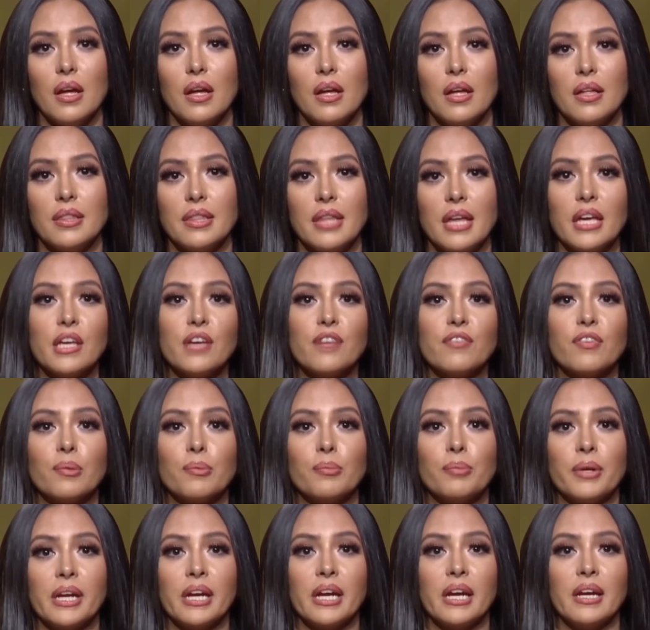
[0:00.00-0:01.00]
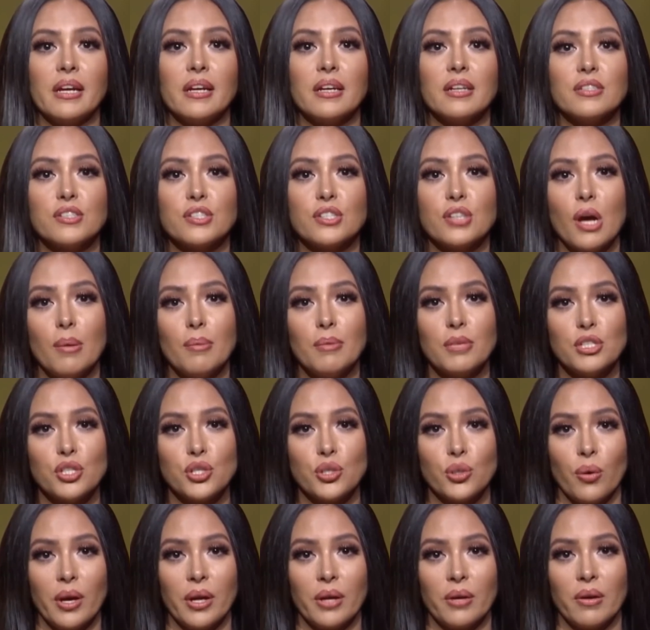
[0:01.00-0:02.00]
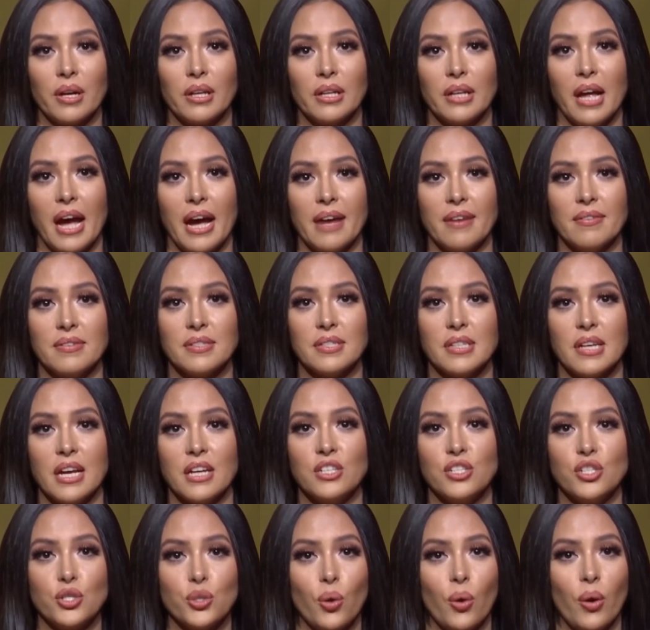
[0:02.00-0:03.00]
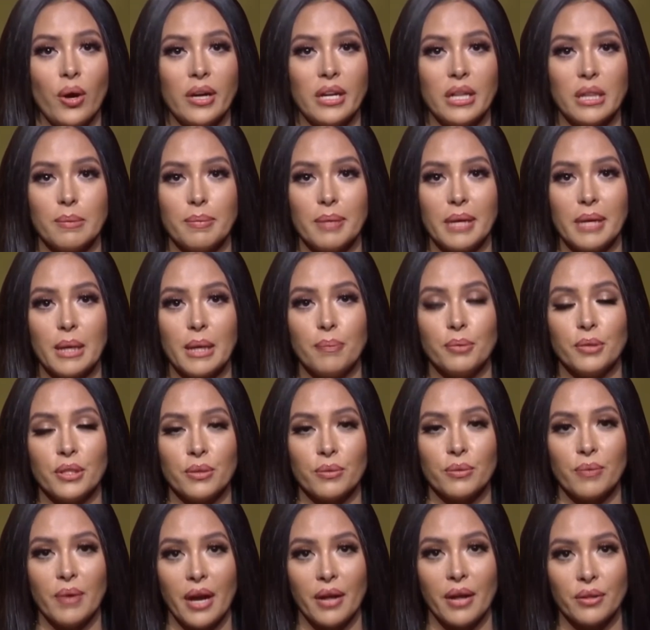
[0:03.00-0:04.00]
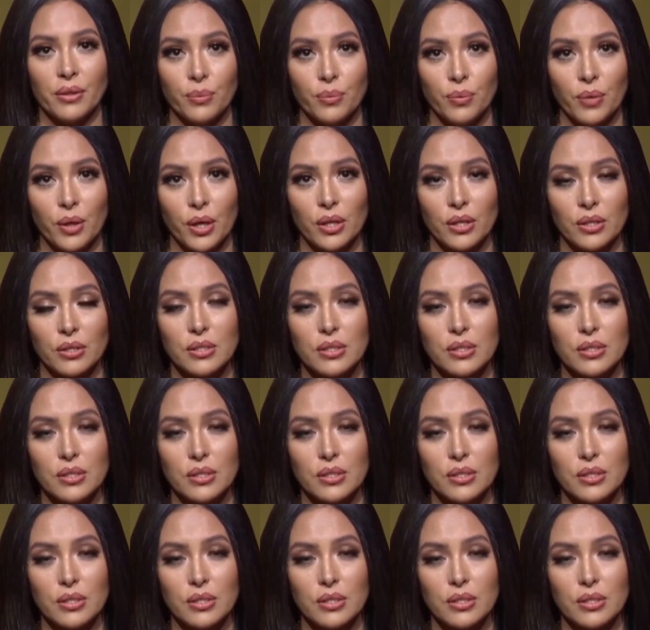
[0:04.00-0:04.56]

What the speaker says: Thank you for bringing so much joy to our lives and joy to the people around the world.